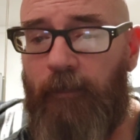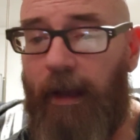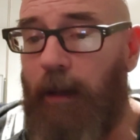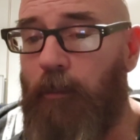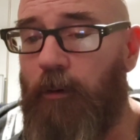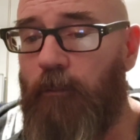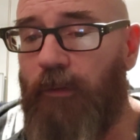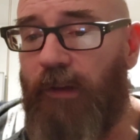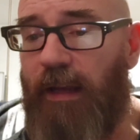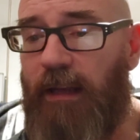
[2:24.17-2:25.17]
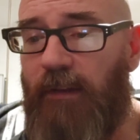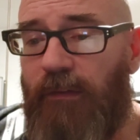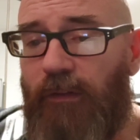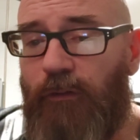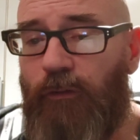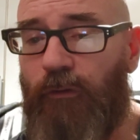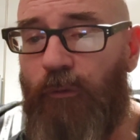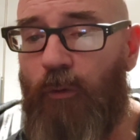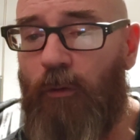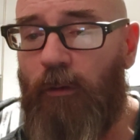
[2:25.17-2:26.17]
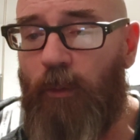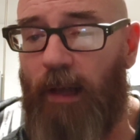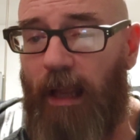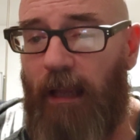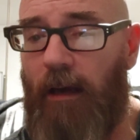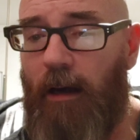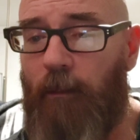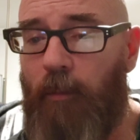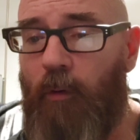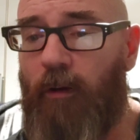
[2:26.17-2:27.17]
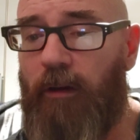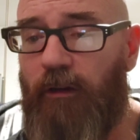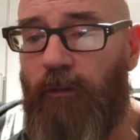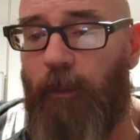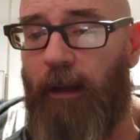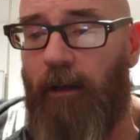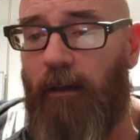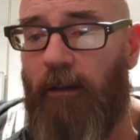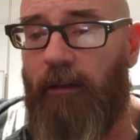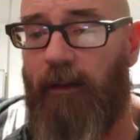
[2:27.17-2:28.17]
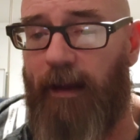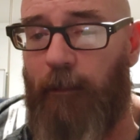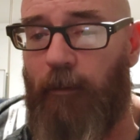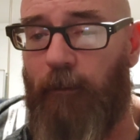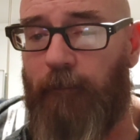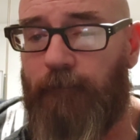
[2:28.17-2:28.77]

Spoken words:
Abram was 86 years old when Hagar bore Ishmael to Abram.